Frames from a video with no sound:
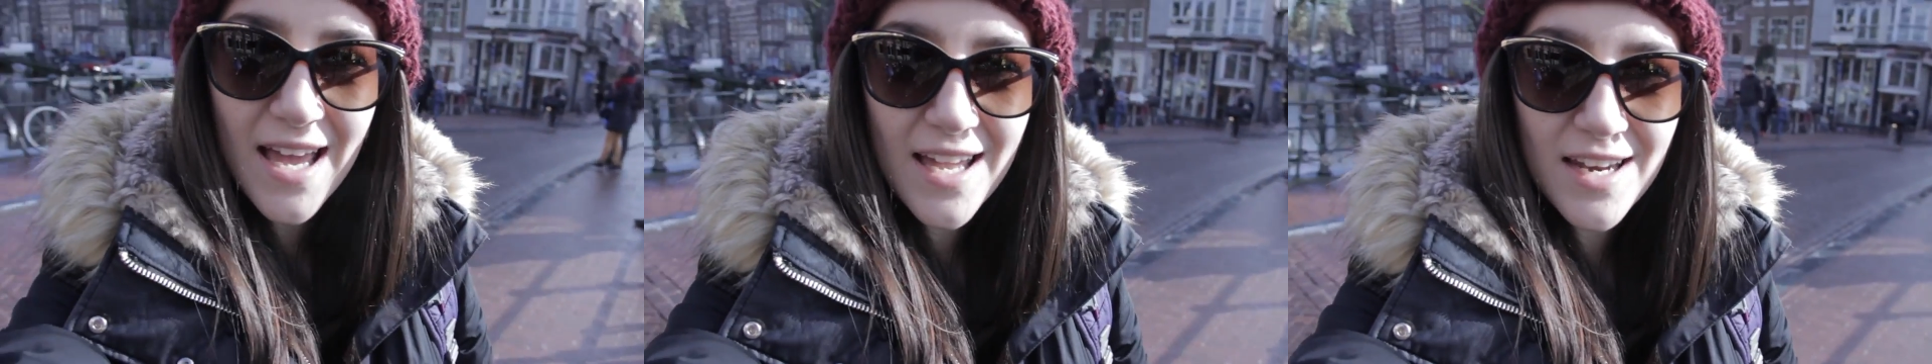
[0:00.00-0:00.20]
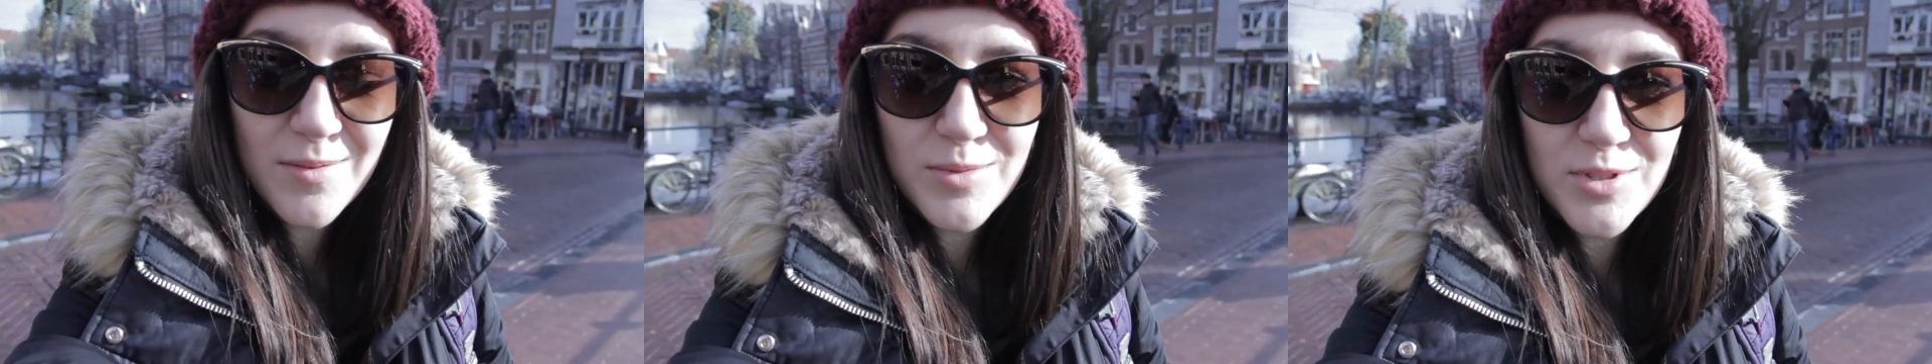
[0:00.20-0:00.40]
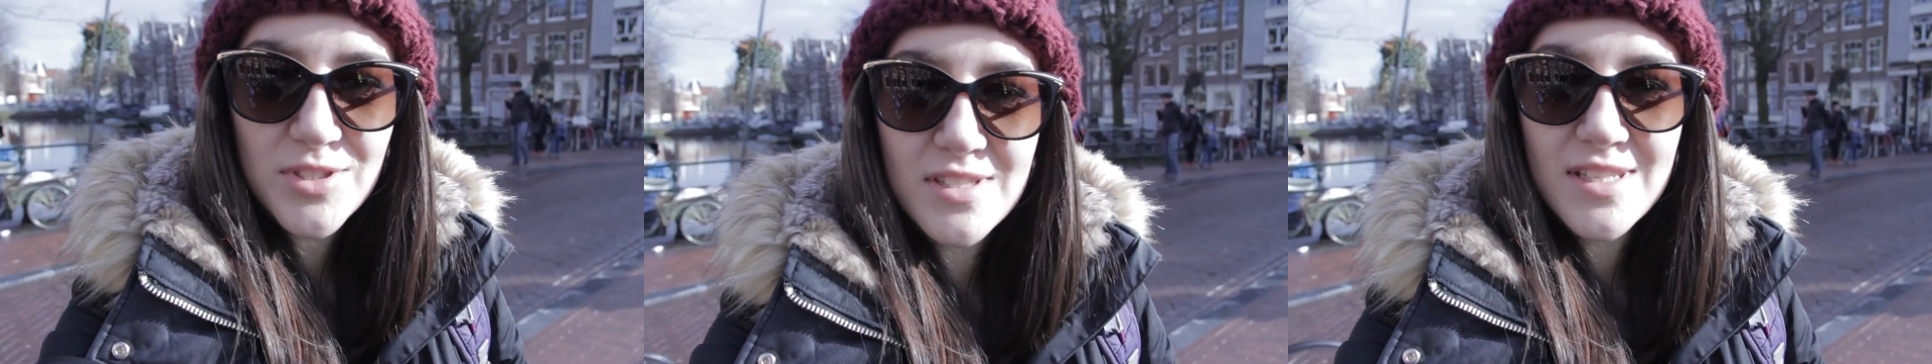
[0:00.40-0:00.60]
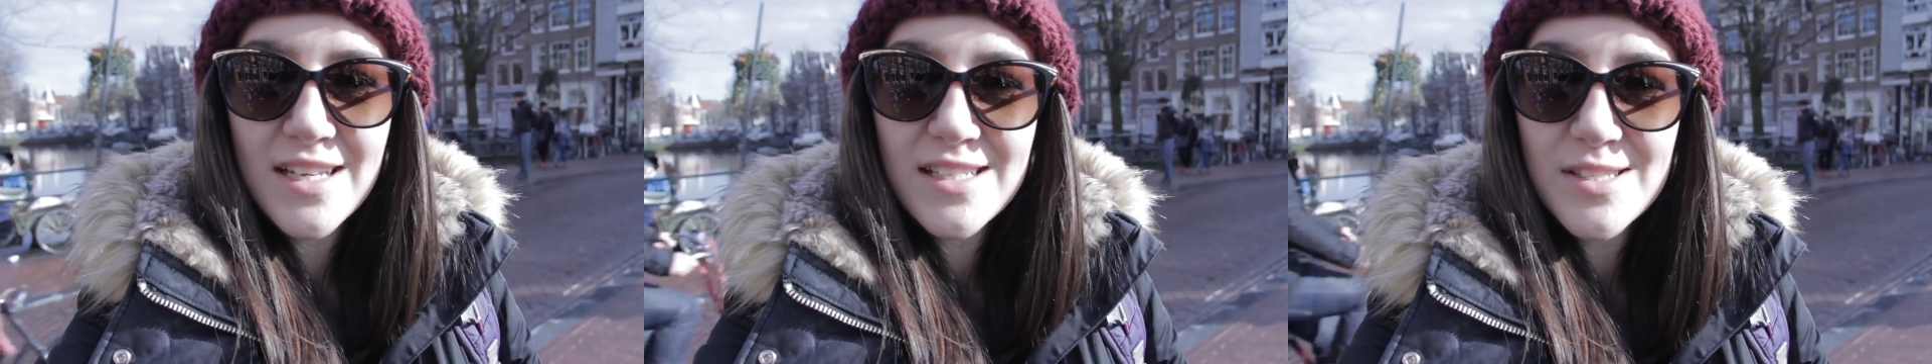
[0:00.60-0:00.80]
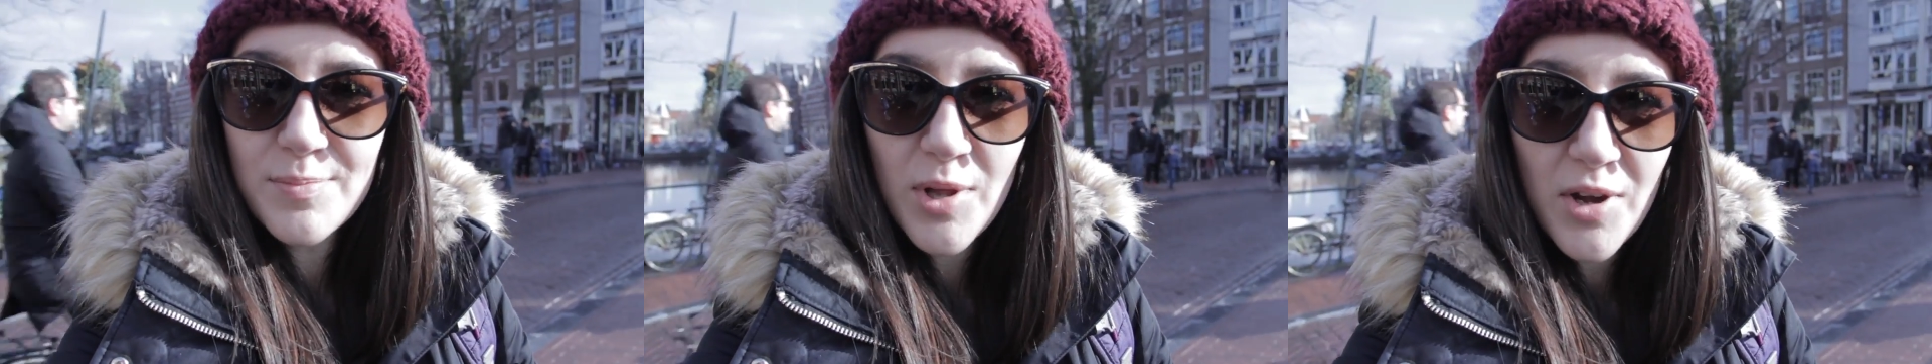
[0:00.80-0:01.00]
and I'm just
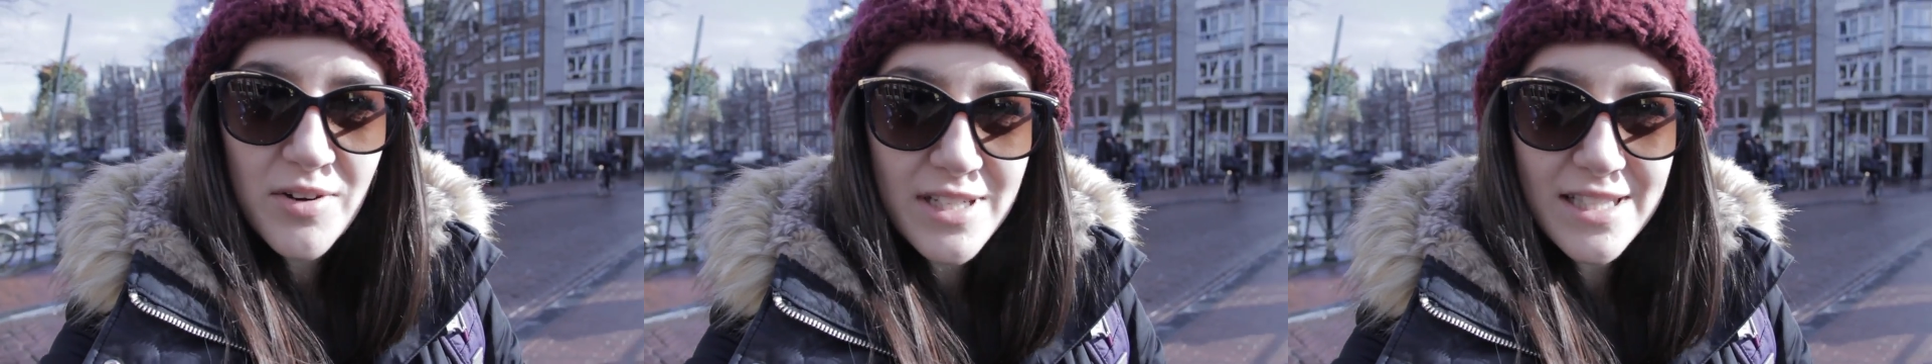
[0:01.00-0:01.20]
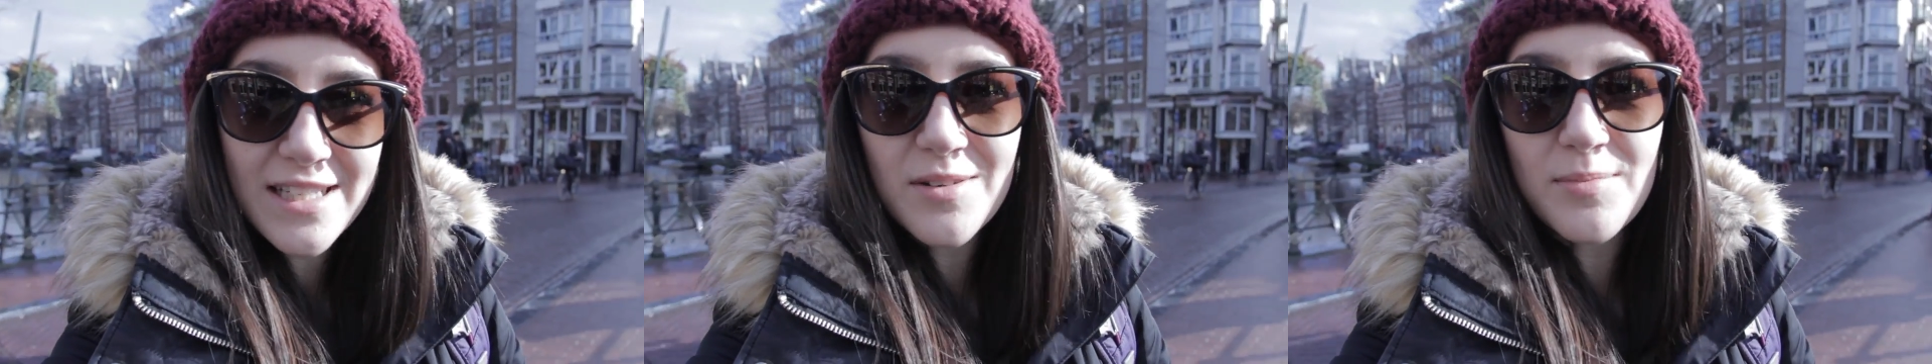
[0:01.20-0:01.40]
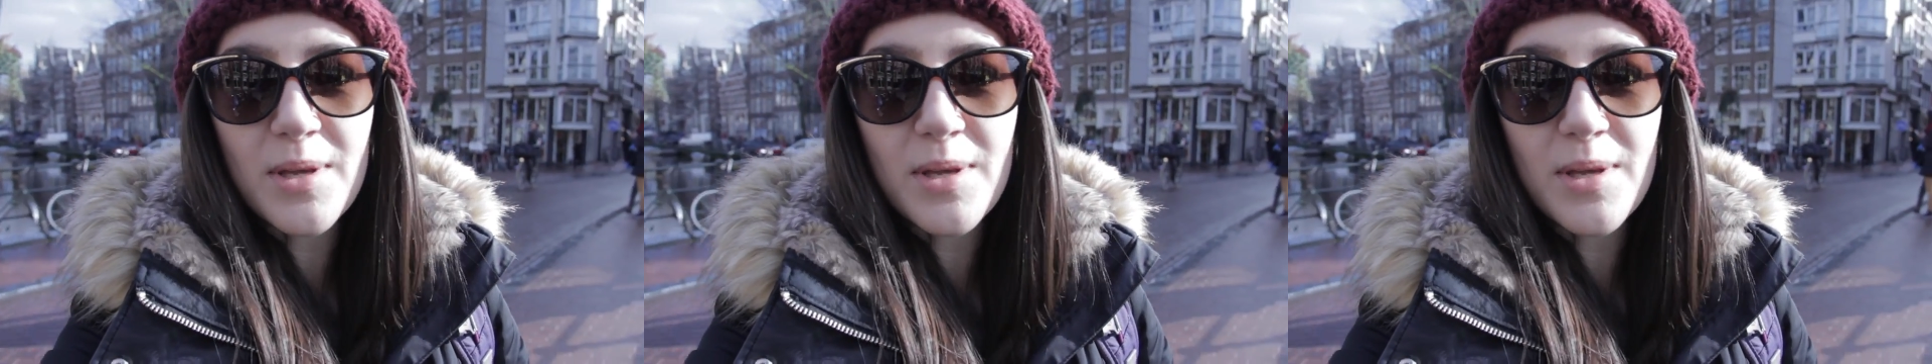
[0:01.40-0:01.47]
exploring a little